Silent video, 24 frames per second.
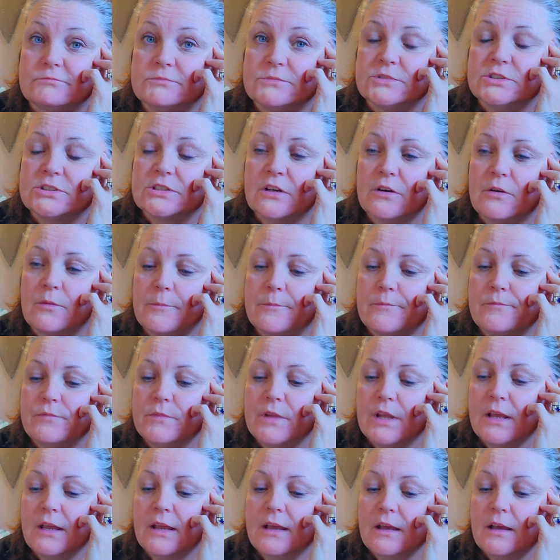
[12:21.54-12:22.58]
So,
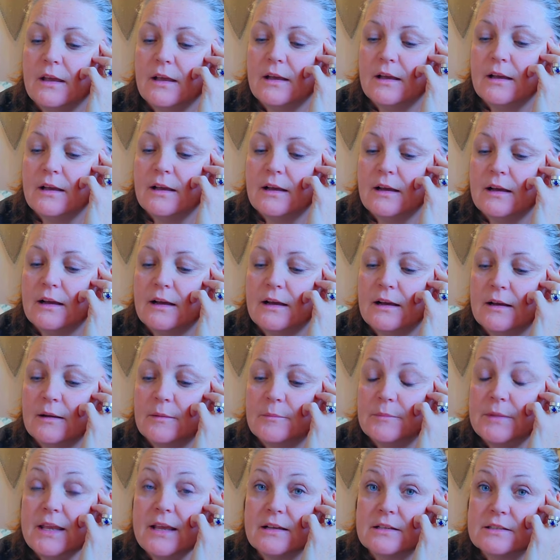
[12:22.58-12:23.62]

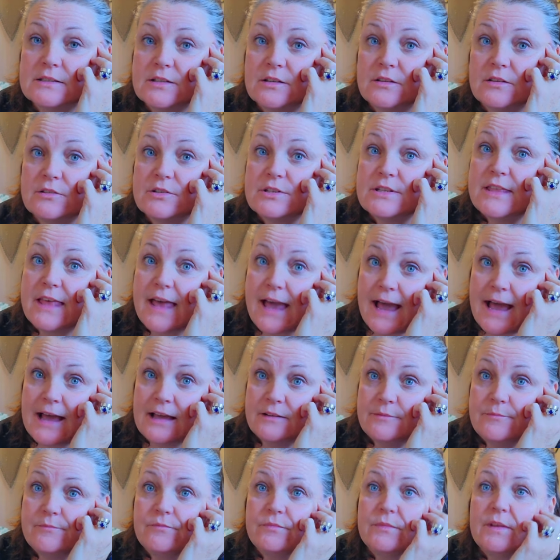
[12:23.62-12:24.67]
yeah, so there's that.
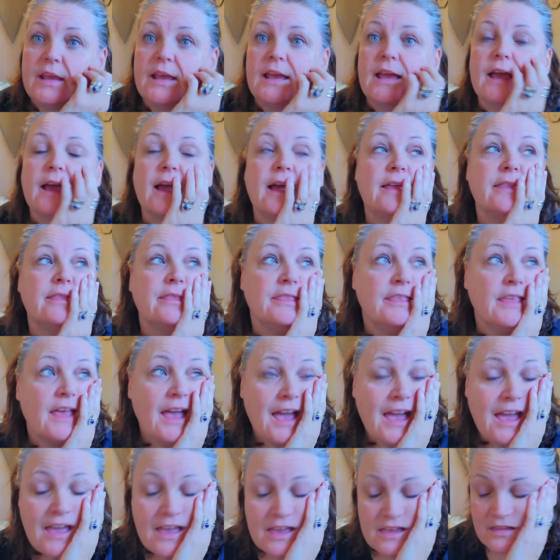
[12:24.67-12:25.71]
And
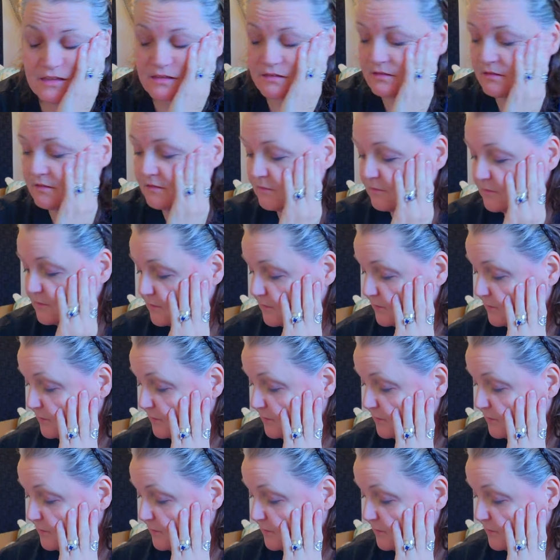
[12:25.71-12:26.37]
then,